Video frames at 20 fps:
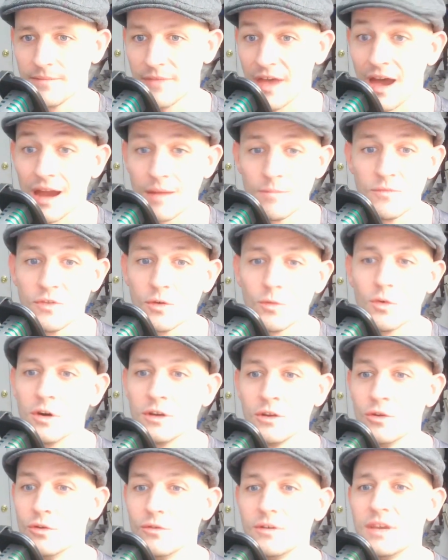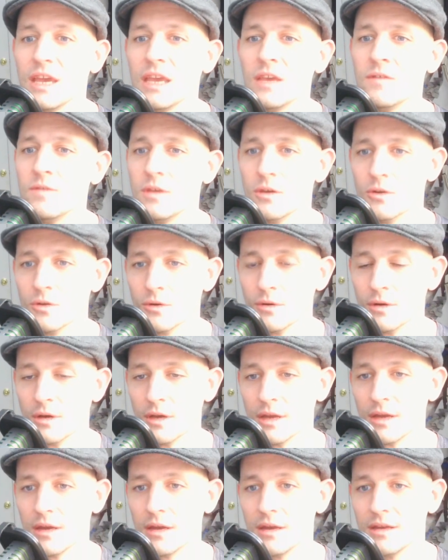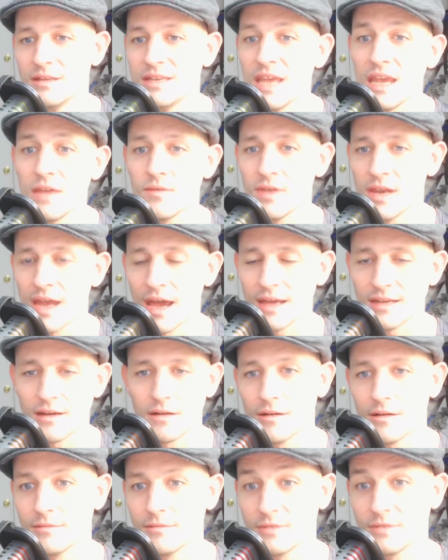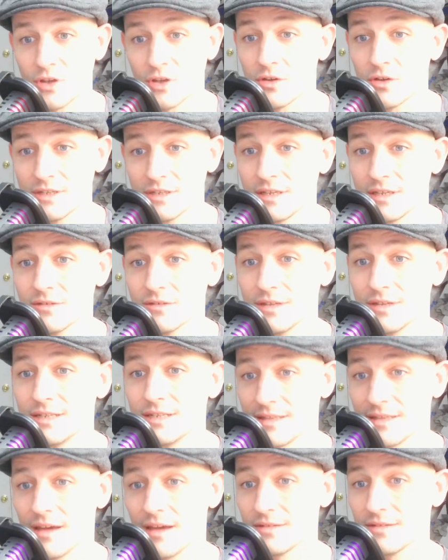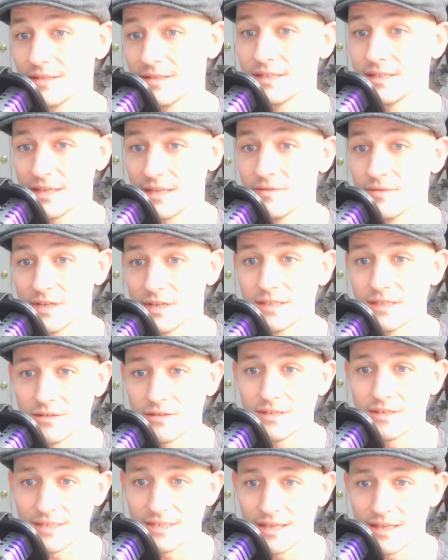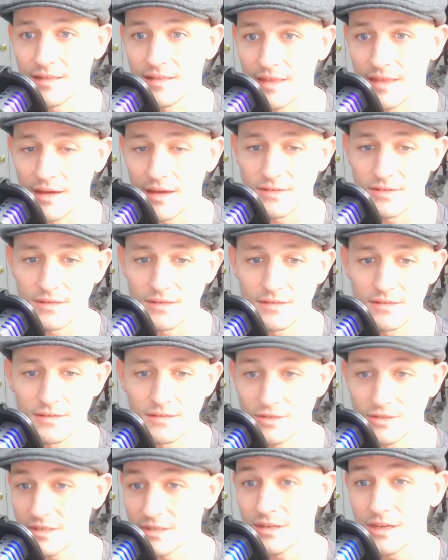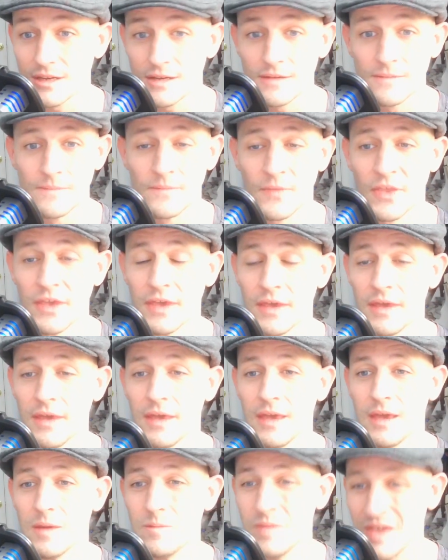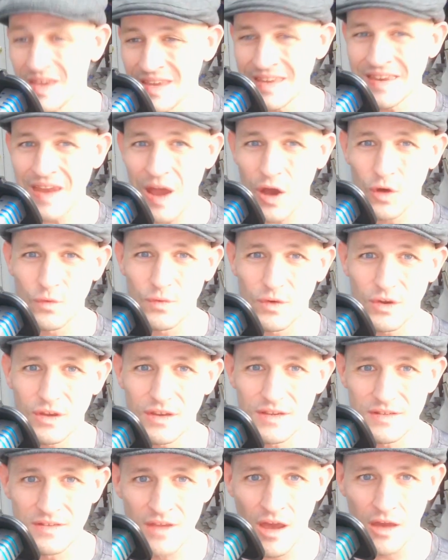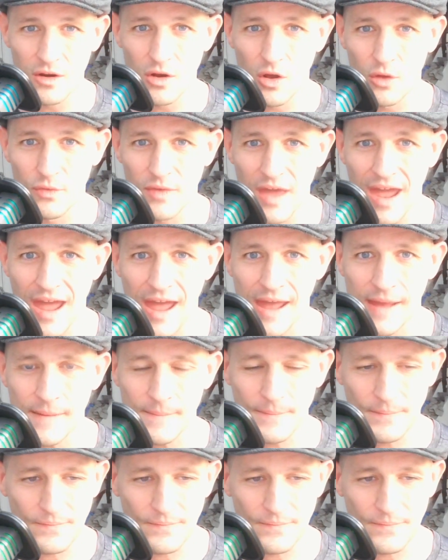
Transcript: I'm the one who gave you." David ha- Saul has killed his thousands. David has killed his ten thousands. You see being an alpha is not all that.